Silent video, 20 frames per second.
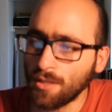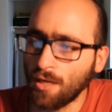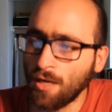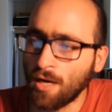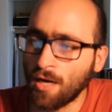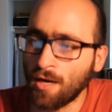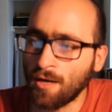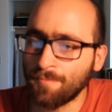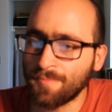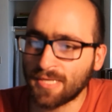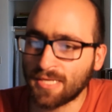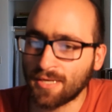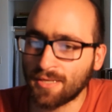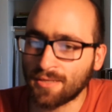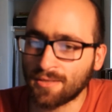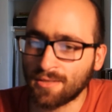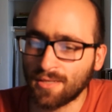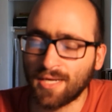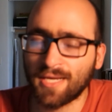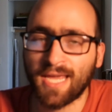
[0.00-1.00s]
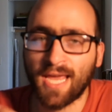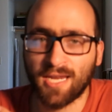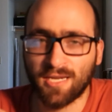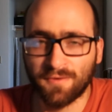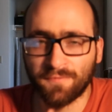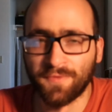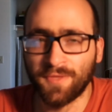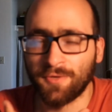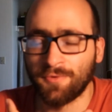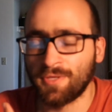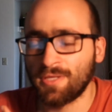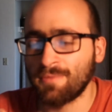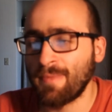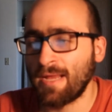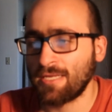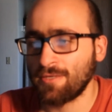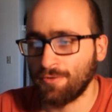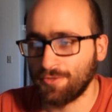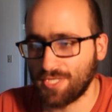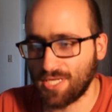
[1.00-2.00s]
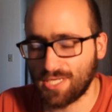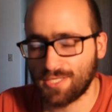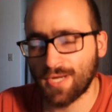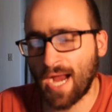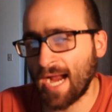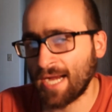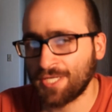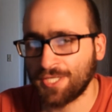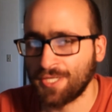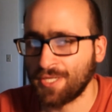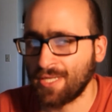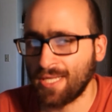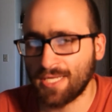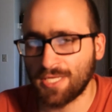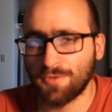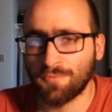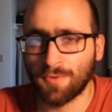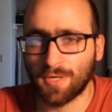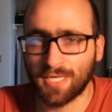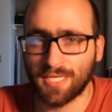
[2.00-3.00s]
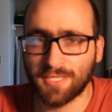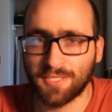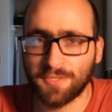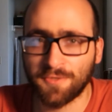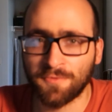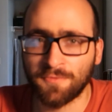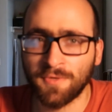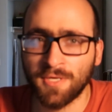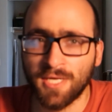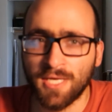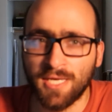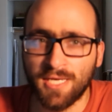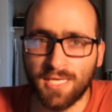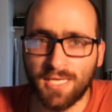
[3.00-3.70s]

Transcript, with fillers: Uh, because again of those mental distractions that you run into